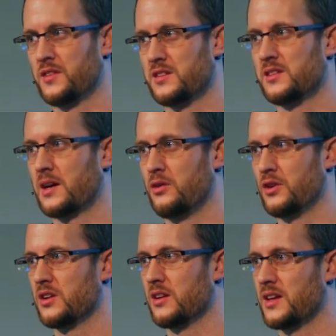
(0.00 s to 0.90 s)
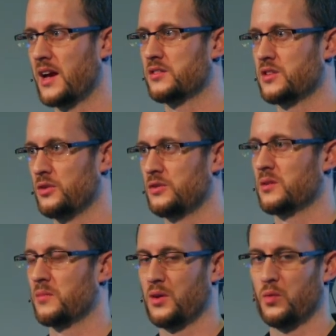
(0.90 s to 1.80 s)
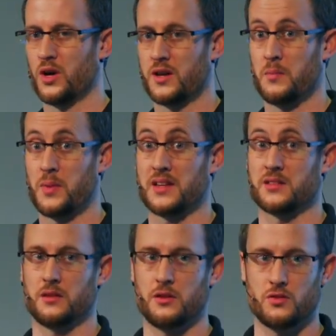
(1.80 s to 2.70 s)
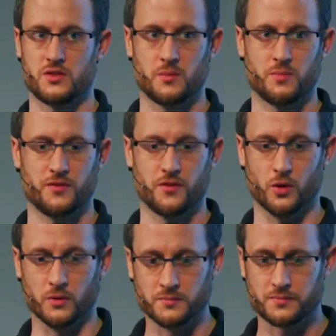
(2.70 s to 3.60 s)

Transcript: this is how you're going to get to something working better than you did before.